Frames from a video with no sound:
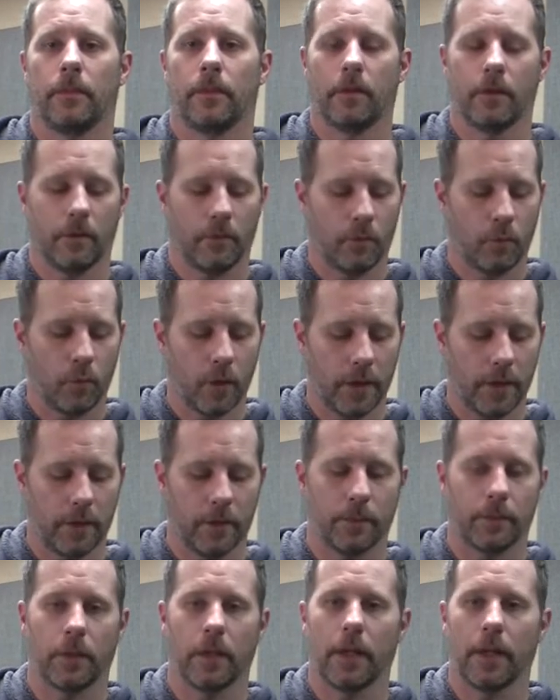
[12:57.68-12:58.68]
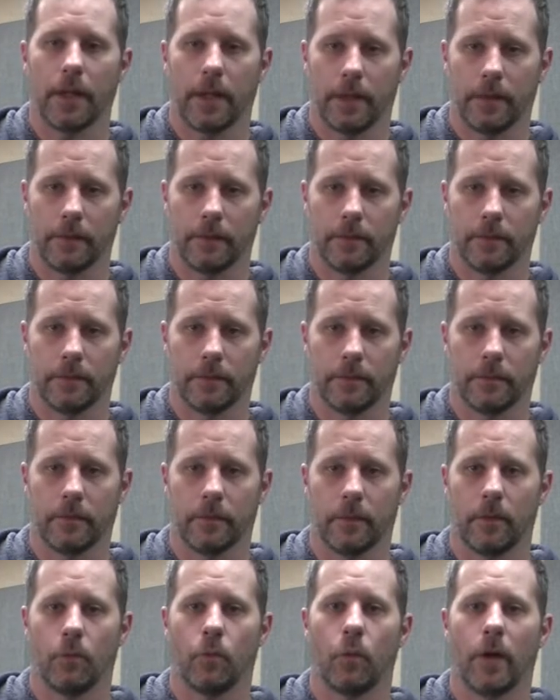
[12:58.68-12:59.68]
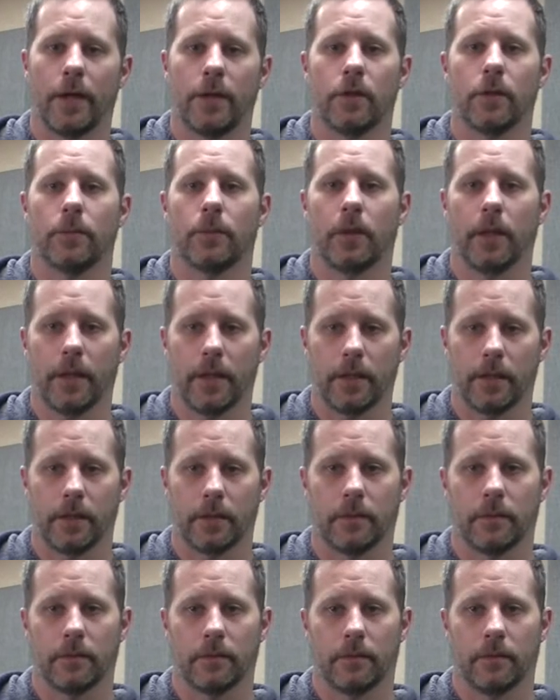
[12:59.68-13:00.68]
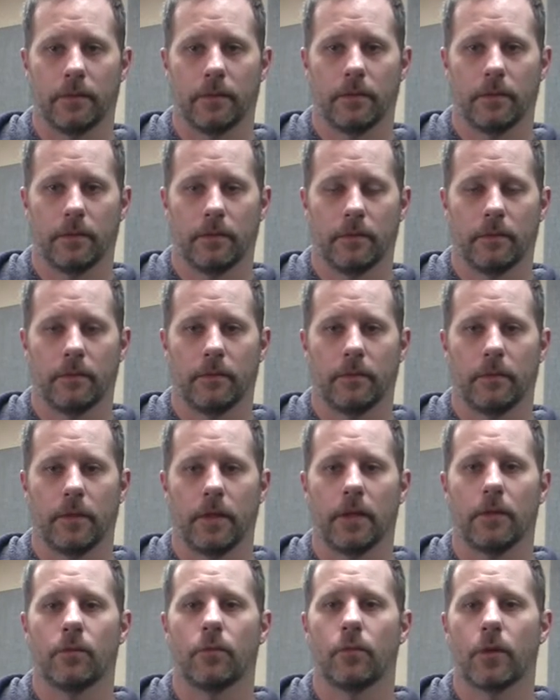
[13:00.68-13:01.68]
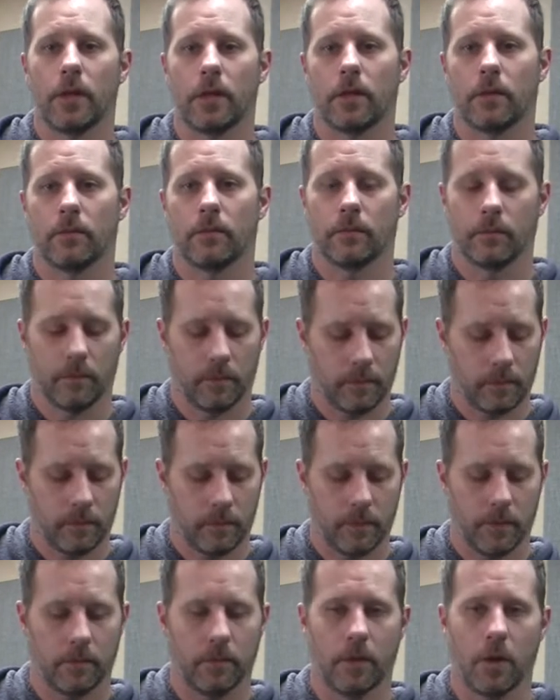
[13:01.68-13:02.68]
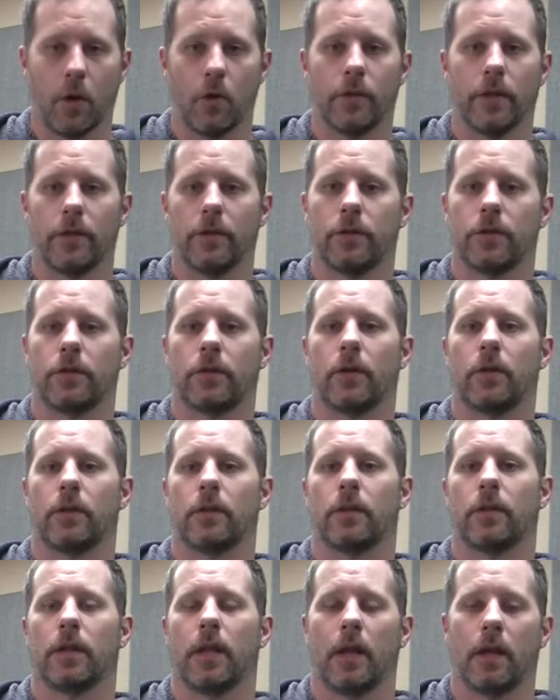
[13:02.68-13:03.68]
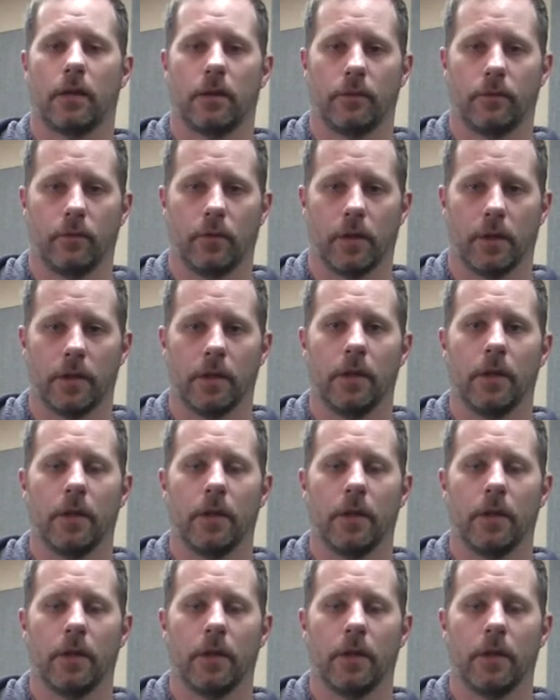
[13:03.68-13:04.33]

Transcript: of what you're playing, when you're playing it. Think of rhythm. Know that you're starting on the end of 1.